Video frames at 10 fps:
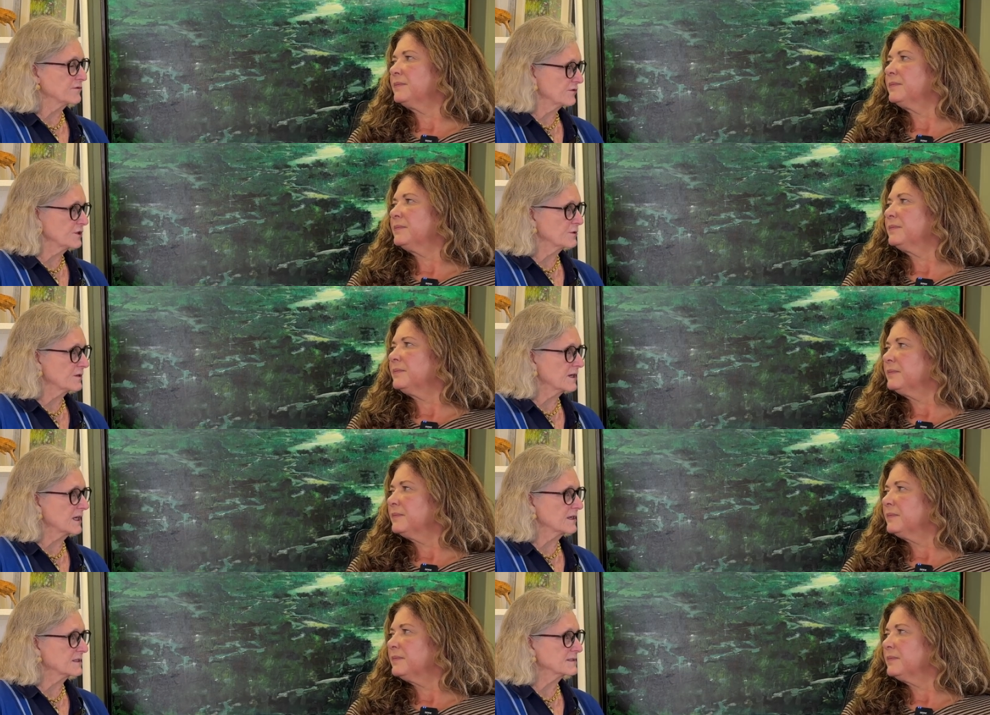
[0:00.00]
Speaker 1: viewer
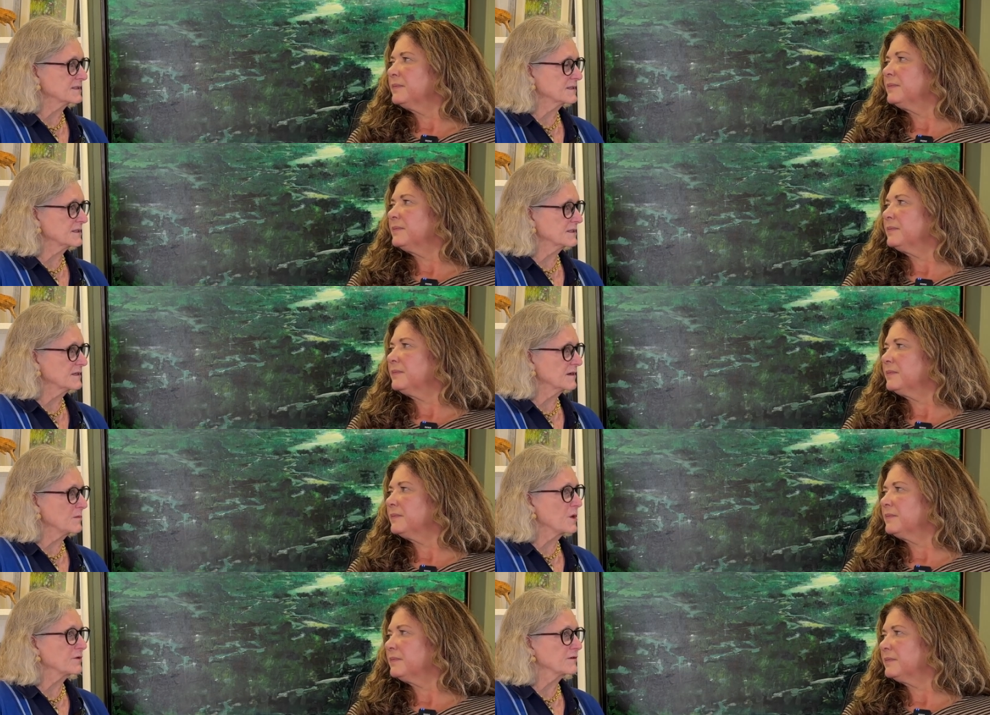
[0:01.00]
in is the
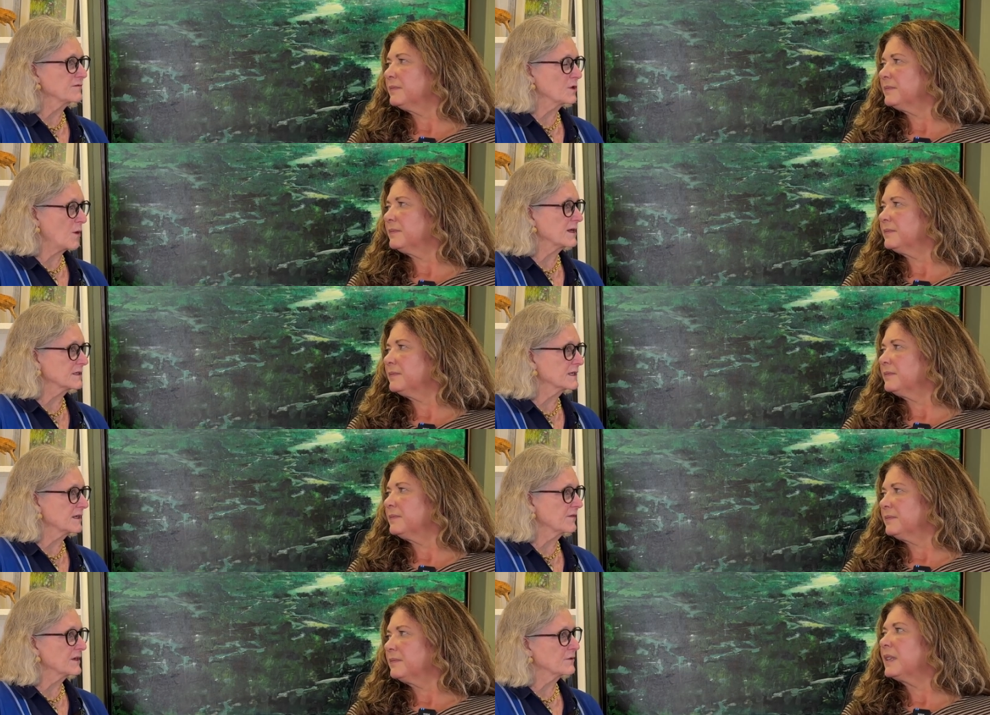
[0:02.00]
emotive
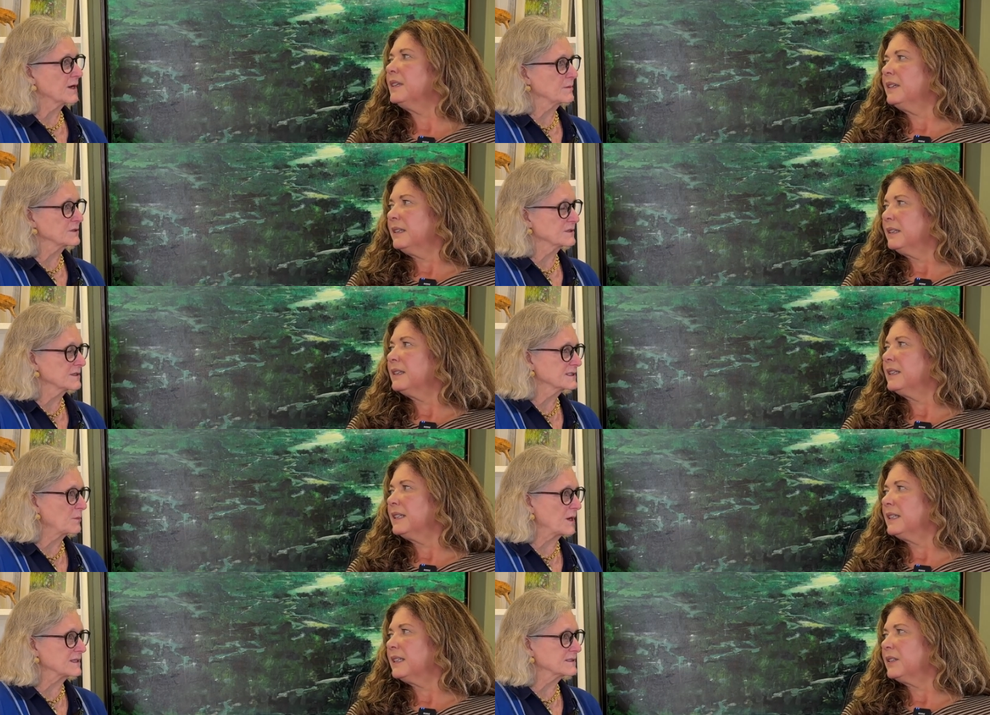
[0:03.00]
quality that you're able to
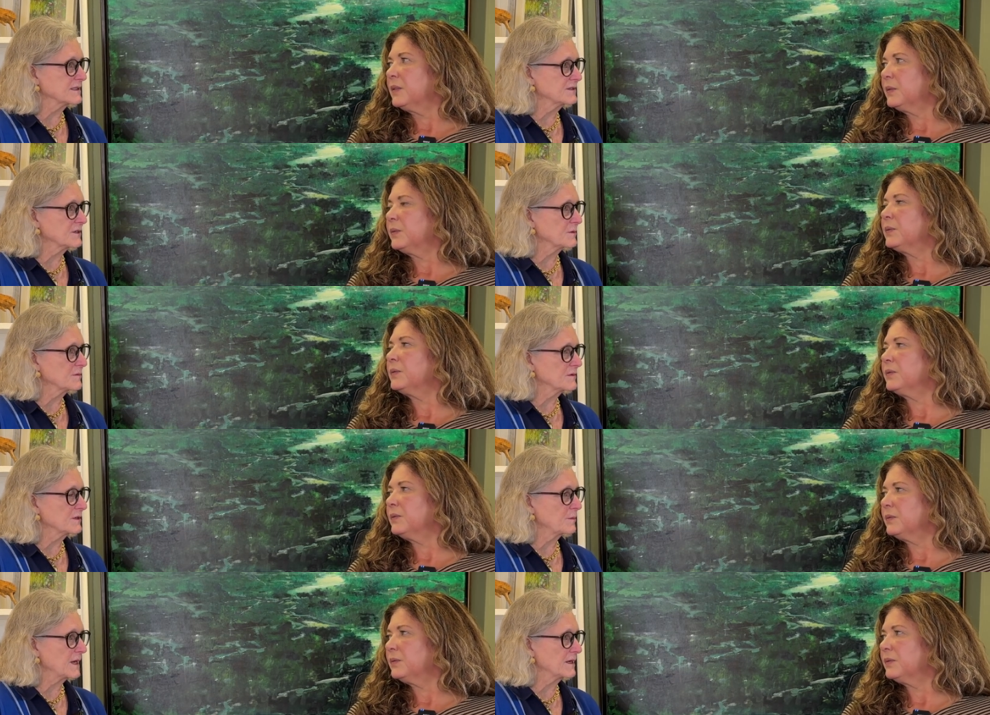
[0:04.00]
express in your
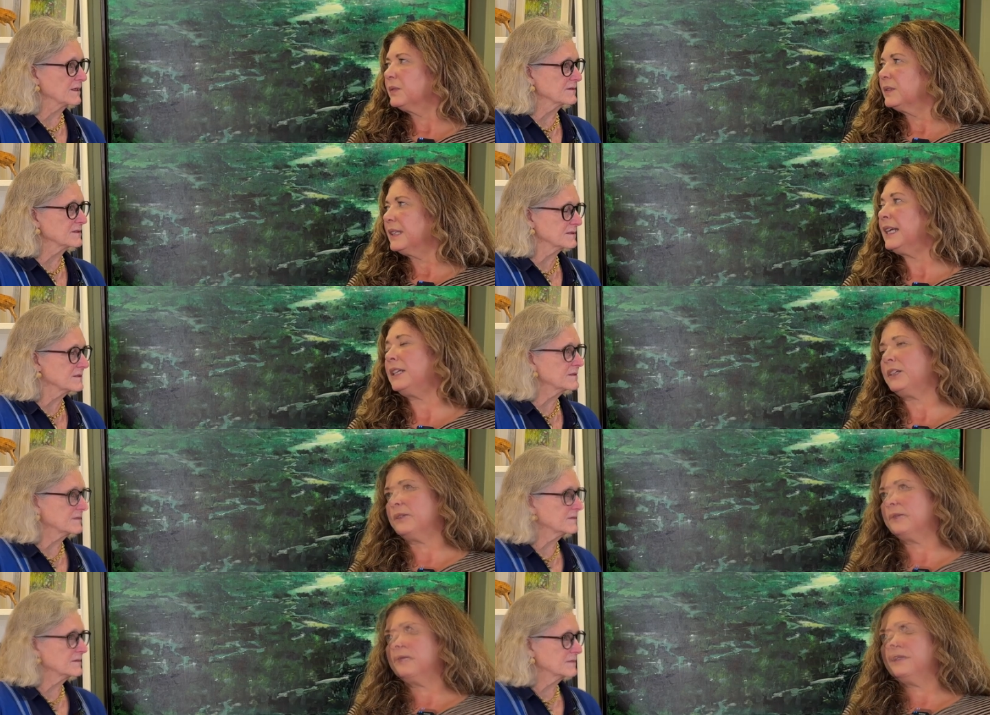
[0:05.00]
your paintings. Thank
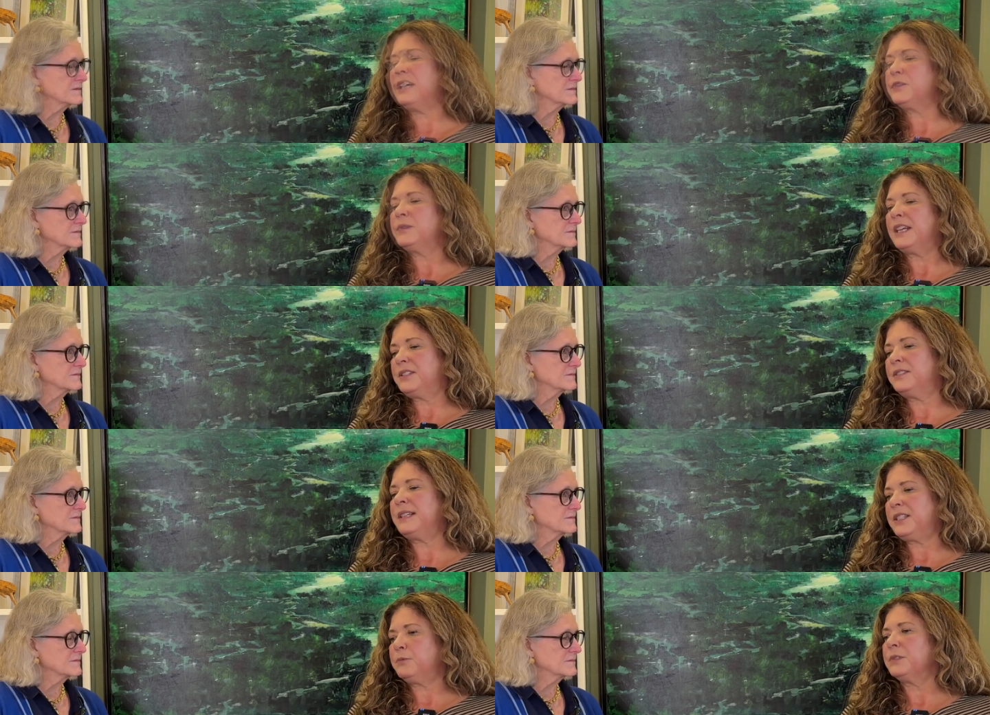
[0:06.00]
you. Well,
Speaker 2: that's that's
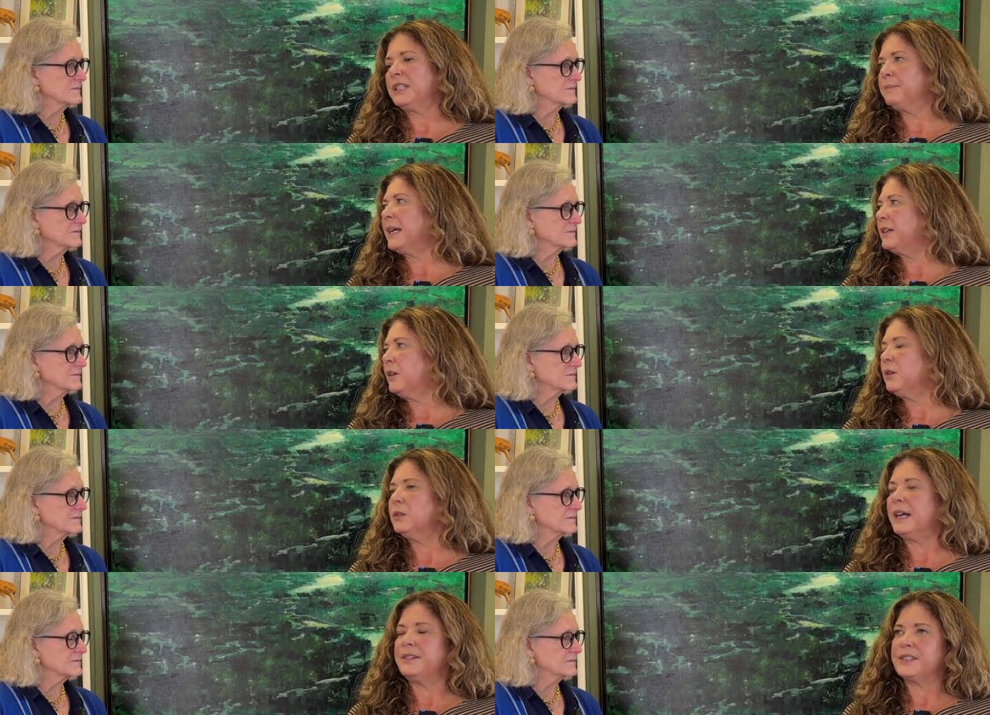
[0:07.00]
that's really my
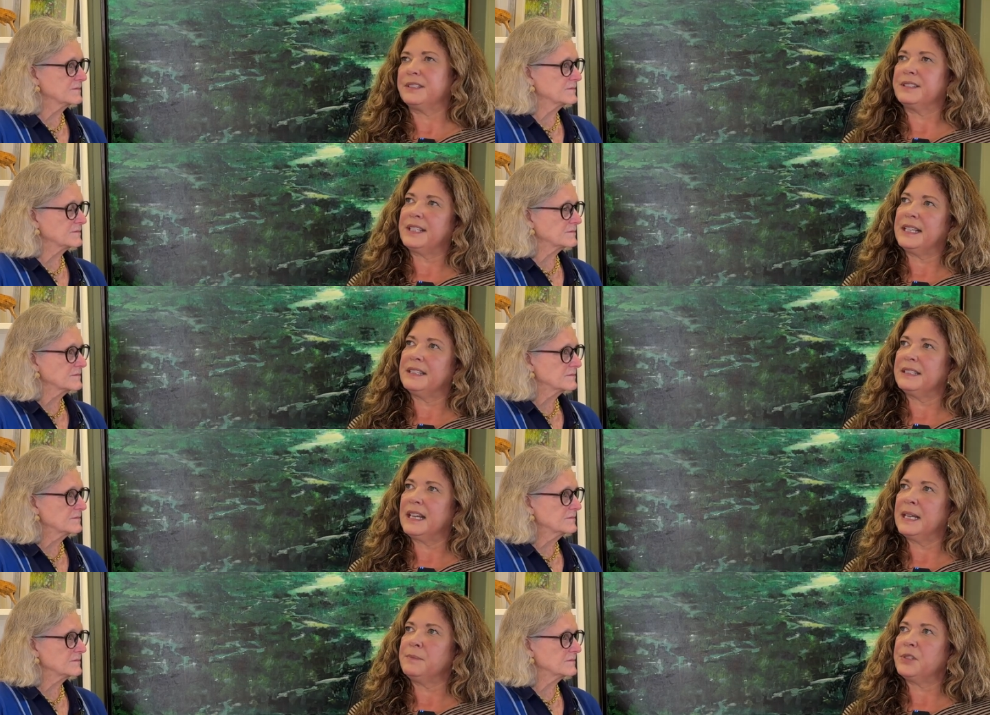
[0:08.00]
goal. I was going to say the
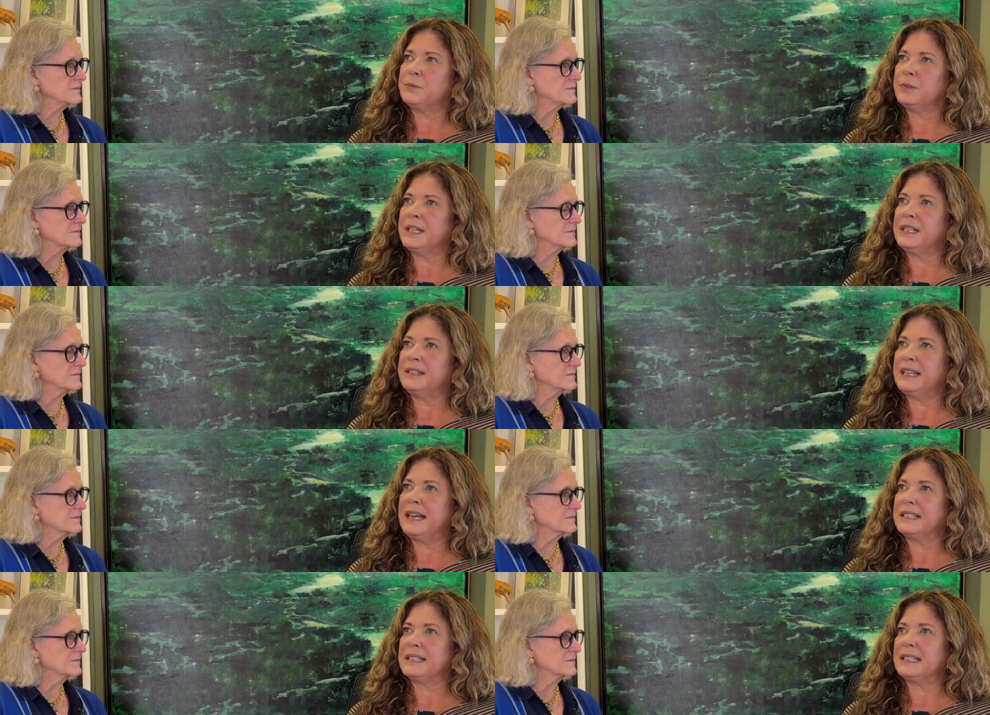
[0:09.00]
times when
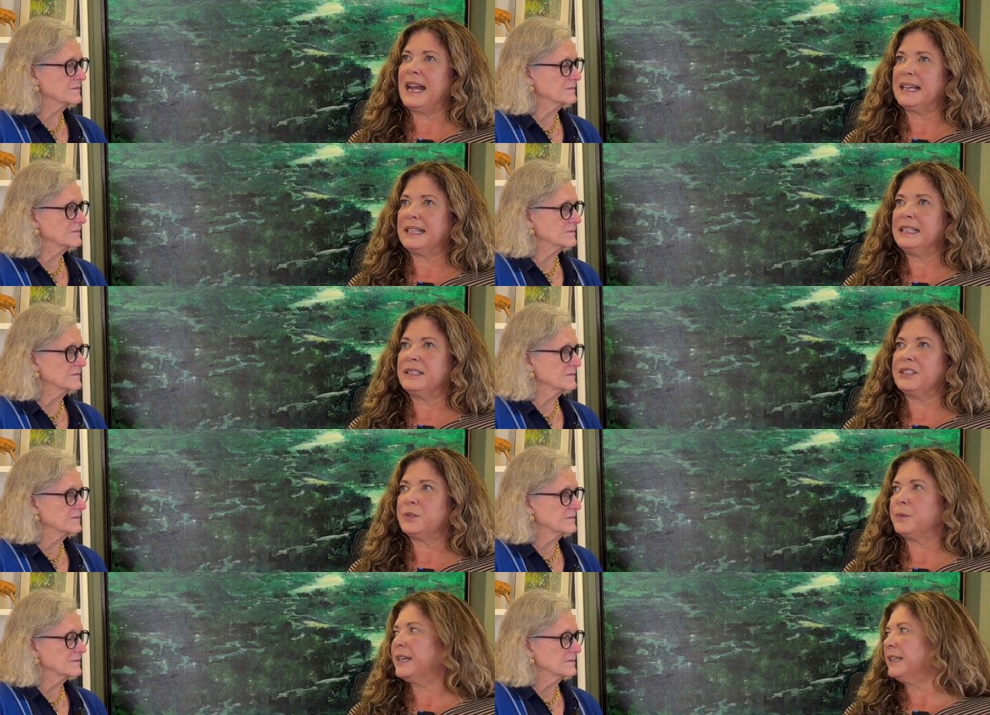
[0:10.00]
that is lacking
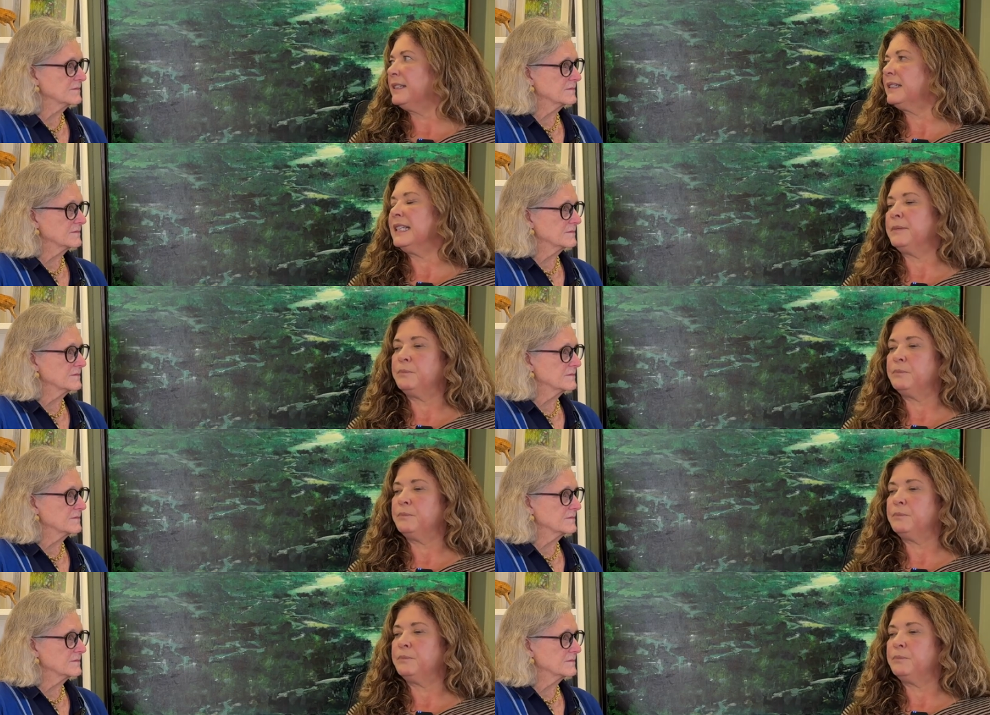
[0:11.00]
is when it